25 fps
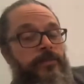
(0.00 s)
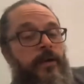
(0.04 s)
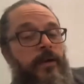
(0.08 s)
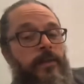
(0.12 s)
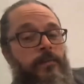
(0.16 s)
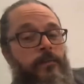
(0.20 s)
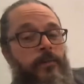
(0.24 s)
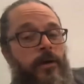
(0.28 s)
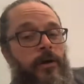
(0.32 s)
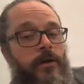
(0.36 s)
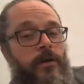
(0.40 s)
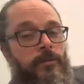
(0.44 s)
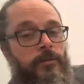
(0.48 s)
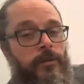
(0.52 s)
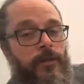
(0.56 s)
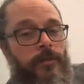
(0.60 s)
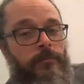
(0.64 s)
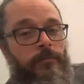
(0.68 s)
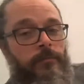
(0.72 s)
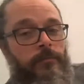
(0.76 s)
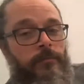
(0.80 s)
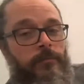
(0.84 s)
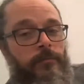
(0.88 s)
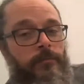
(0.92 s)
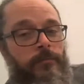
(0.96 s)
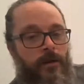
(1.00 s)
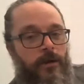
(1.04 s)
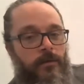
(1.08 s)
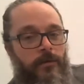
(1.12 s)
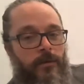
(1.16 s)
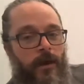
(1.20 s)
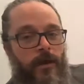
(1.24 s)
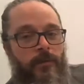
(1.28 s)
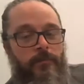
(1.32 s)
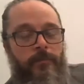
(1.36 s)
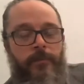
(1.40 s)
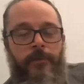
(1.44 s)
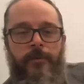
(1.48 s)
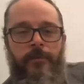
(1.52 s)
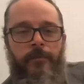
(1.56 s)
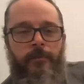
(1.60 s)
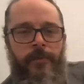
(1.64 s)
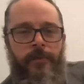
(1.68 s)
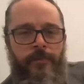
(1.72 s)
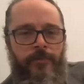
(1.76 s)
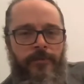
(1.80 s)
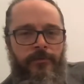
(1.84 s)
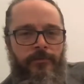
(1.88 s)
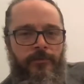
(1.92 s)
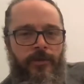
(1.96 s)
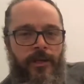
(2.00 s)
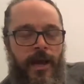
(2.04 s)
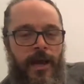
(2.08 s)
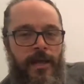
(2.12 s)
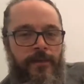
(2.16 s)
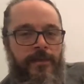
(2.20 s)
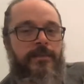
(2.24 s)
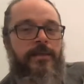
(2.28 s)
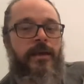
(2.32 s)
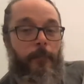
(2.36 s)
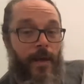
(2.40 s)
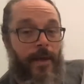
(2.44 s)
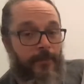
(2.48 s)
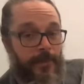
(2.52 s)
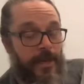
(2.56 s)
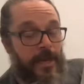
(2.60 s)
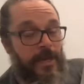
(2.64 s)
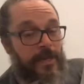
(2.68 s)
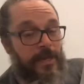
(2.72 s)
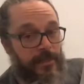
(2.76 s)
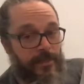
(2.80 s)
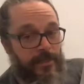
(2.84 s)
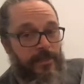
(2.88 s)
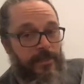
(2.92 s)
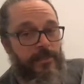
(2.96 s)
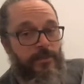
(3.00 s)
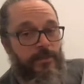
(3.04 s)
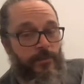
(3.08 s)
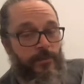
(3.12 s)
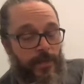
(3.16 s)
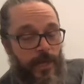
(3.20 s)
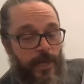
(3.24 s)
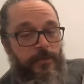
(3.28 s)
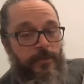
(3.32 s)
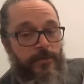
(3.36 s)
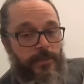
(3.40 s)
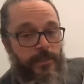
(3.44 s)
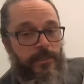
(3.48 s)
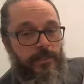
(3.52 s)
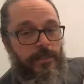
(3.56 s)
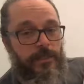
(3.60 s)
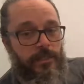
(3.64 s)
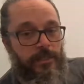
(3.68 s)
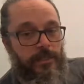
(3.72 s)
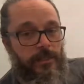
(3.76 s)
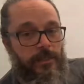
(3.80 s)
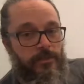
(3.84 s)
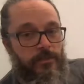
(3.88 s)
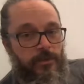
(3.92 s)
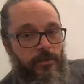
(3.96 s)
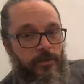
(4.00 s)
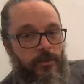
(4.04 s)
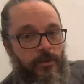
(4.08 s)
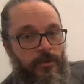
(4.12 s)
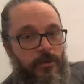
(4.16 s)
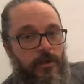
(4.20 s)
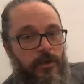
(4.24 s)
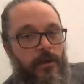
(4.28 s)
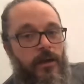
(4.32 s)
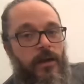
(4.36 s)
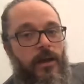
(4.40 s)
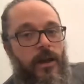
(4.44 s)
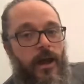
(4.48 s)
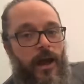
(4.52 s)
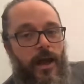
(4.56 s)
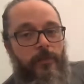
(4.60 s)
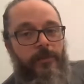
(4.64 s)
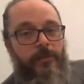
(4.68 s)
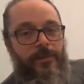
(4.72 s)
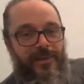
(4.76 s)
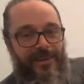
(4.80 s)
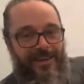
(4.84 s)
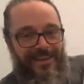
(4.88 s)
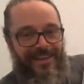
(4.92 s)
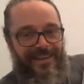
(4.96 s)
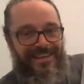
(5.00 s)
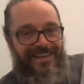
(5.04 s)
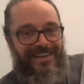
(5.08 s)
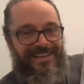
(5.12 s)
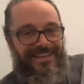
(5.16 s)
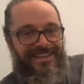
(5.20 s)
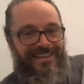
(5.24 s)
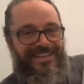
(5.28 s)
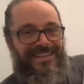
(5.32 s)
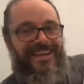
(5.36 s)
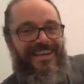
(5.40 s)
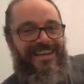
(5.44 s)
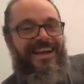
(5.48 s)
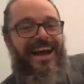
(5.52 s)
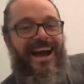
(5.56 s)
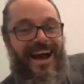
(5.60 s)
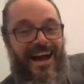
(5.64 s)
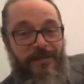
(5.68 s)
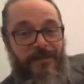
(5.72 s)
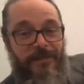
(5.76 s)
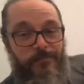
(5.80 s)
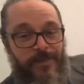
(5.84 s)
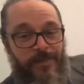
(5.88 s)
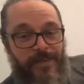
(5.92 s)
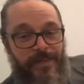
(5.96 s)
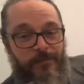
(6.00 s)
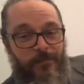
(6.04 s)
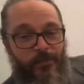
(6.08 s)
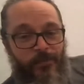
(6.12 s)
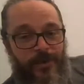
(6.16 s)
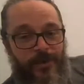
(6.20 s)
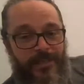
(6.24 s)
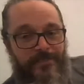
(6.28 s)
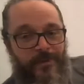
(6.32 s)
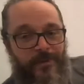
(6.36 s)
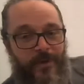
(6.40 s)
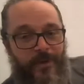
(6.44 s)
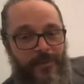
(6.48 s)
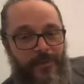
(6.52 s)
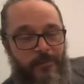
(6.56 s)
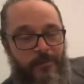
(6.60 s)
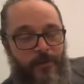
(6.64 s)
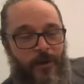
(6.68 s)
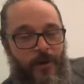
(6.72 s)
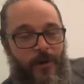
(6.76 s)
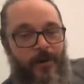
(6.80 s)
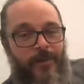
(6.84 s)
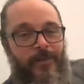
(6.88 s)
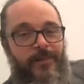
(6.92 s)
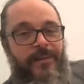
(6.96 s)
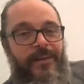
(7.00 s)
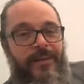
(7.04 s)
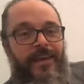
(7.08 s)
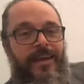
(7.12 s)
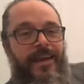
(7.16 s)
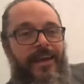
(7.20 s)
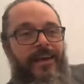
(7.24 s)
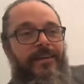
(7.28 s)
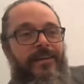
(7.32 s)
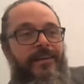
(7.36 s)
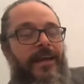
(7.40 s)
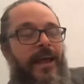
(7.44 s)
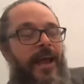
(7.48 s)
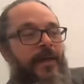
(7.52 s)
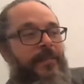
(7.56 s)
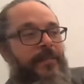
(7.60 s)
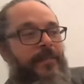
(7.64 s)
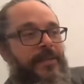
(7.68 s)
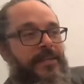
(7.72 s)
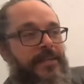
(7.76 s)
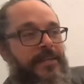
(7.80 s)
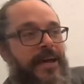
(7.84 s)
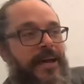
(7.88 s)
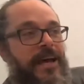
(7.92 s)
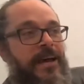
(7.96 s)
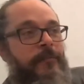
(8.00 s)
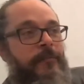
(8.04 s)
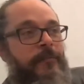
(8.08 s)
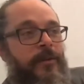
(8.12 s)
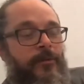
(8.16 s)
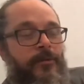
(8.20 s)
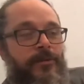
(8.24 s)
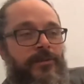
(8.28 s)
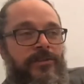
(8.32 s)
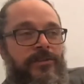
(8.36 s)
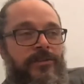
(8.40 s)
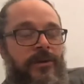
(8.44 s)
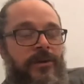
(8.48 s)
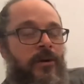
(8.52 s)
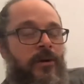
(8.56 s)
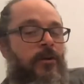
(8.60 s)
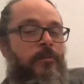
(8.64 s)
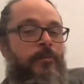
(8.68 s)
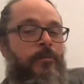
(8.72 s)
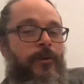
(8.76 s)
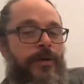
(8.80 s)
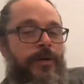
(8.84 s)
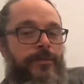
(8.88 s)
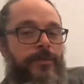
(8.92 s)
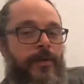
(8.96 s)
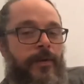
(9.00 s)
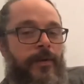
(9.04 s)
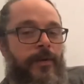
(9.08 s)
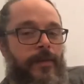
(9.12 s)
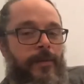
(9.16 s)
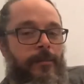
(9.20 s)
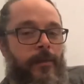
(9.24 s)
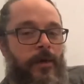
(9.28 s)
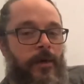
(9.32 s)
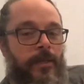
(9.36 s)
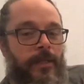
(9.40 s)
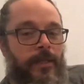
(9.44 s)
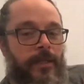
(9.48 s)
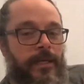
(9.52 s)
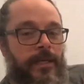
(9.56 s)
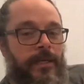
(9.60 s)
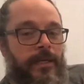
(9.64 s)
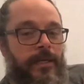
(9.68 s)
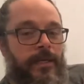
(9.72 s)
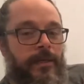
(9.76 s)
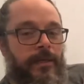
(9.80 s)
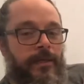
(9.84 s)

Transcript: I feel people try to hide this. Back in the 90s, when I was a teenager, I played boys volleyball. And at the time, there was no boys volleyball league.